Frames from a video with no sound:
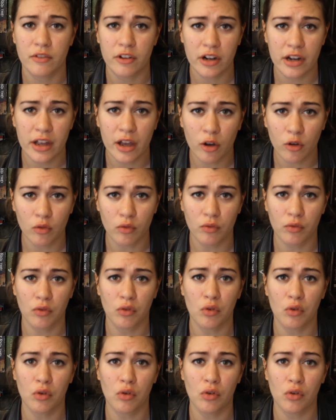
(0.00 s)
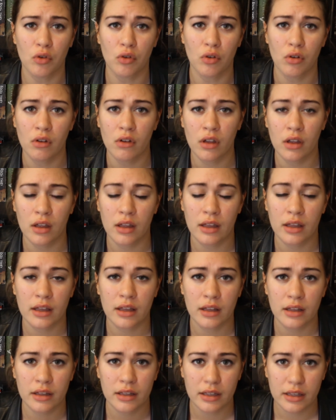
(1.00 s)
Very helpful.
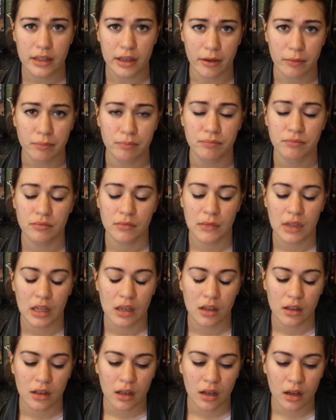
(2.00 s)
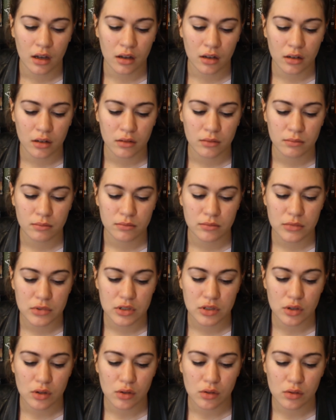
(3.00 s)
Yeah.
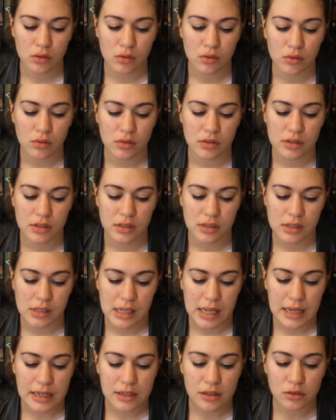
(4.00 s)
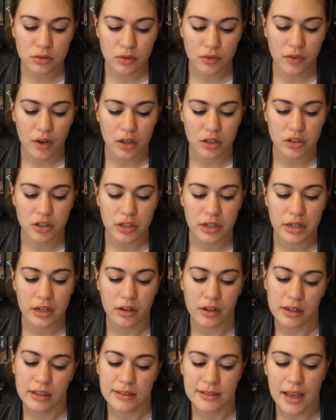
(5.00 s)
So it deals with Audrey,
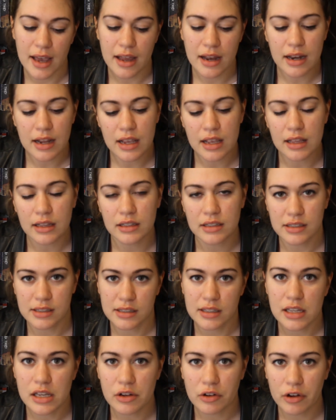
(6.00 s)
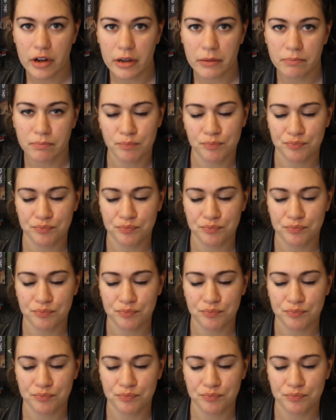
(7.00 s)
her anxiety, the secret.